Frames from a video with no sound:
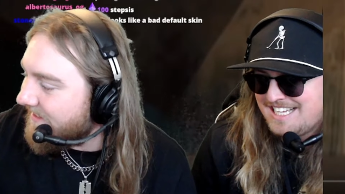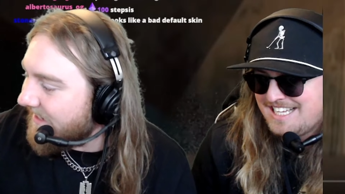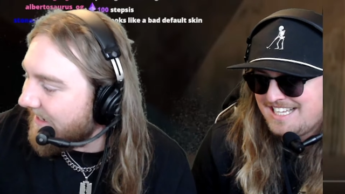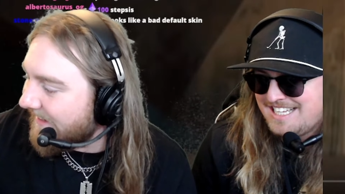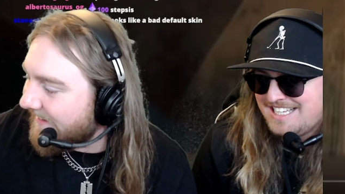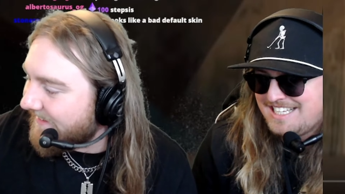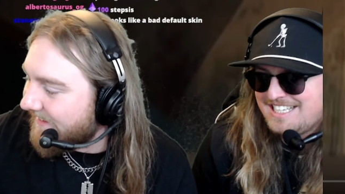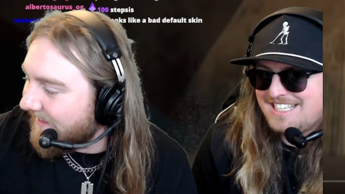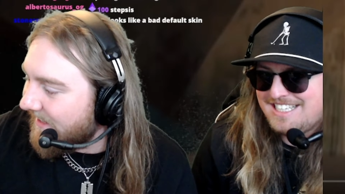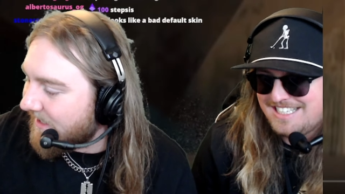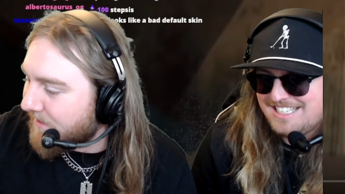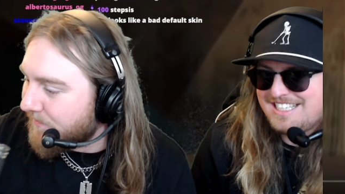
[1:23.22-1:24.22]
Speaker 1: China's
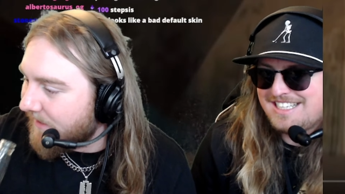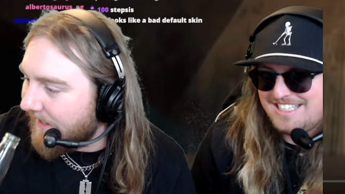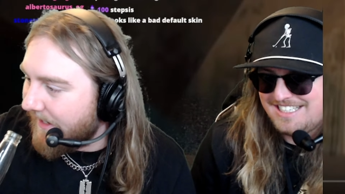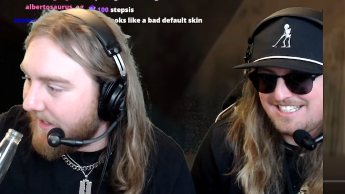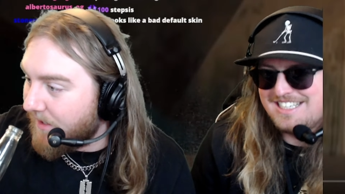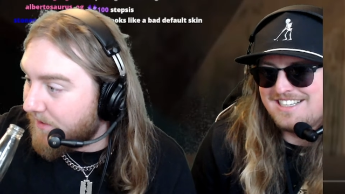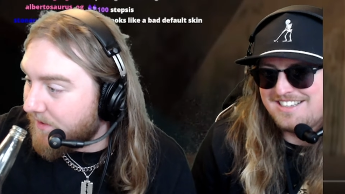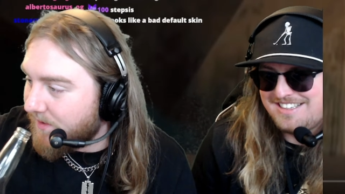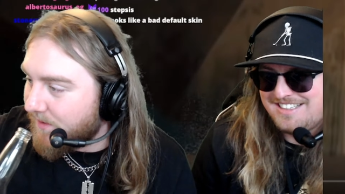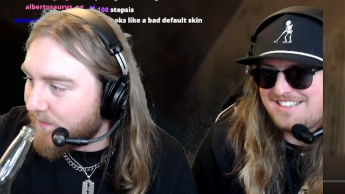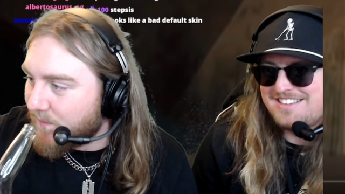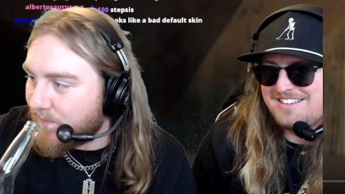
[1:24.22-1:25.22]
luck ran out.
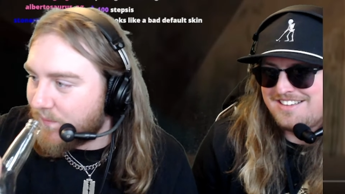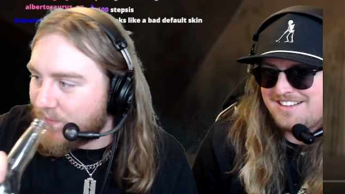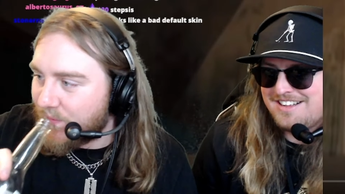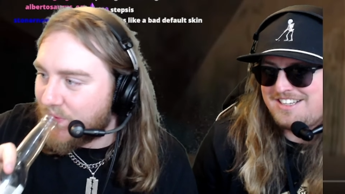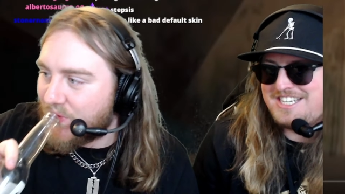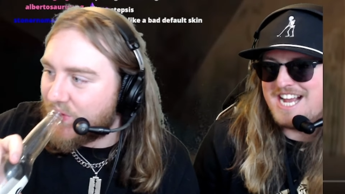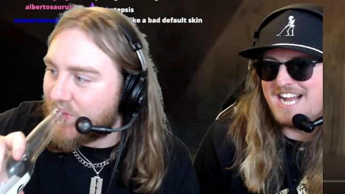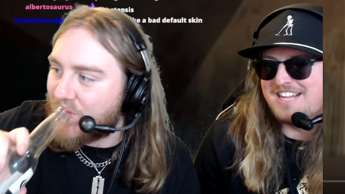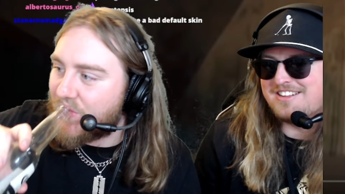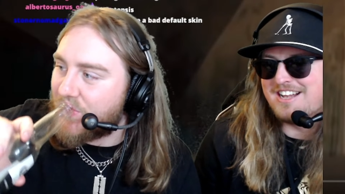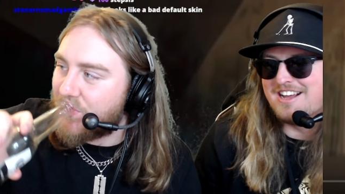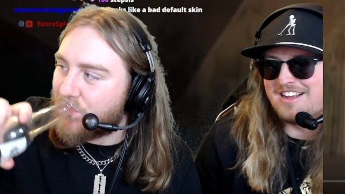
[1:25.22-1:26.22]

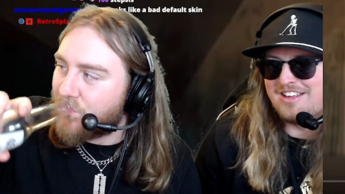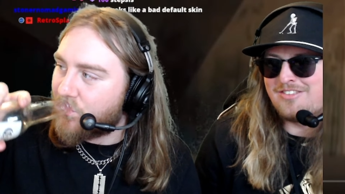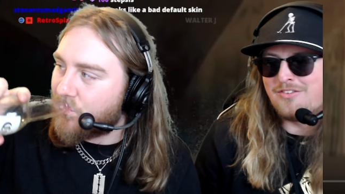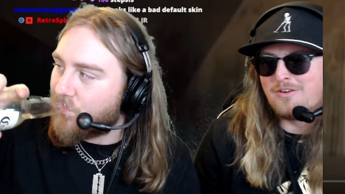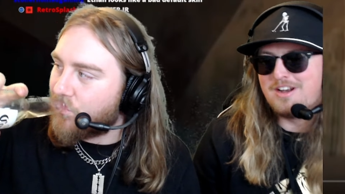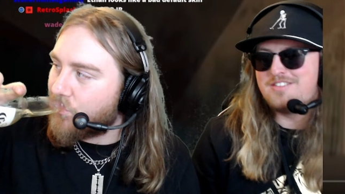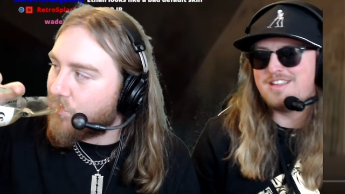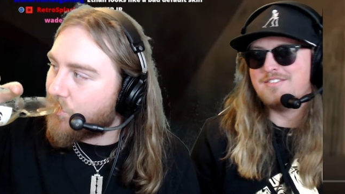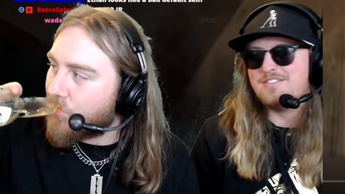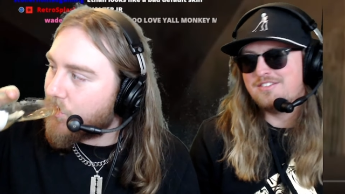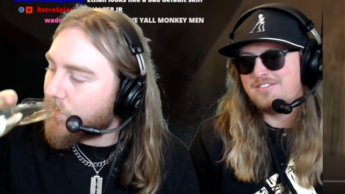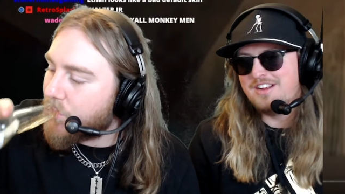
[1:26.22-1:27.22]
China's luck is
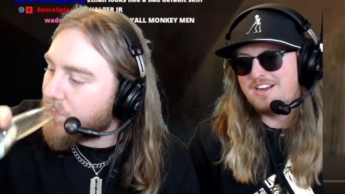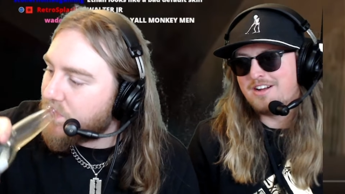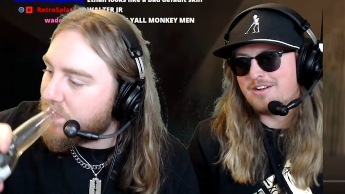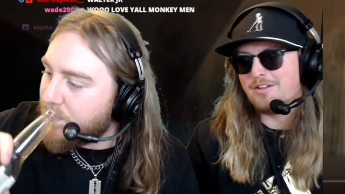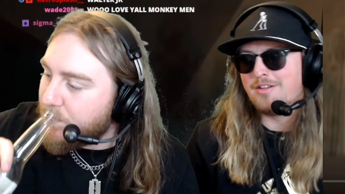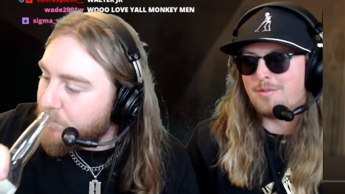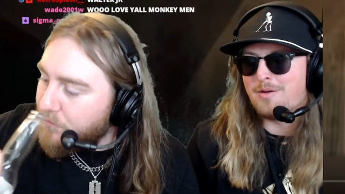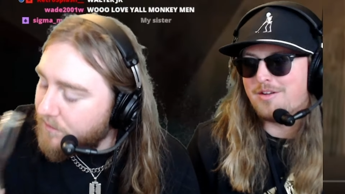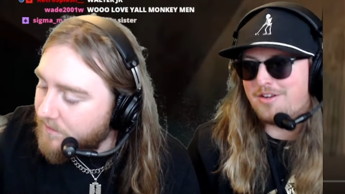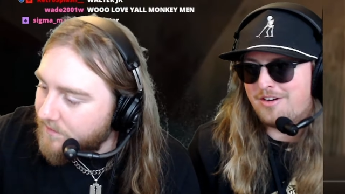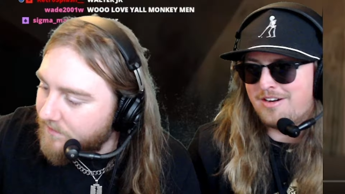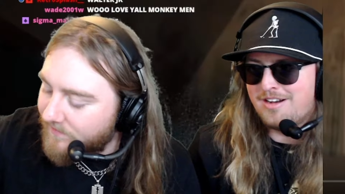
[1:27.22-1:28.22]
47 feet under the
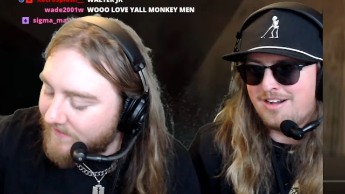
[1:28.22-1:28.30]
water.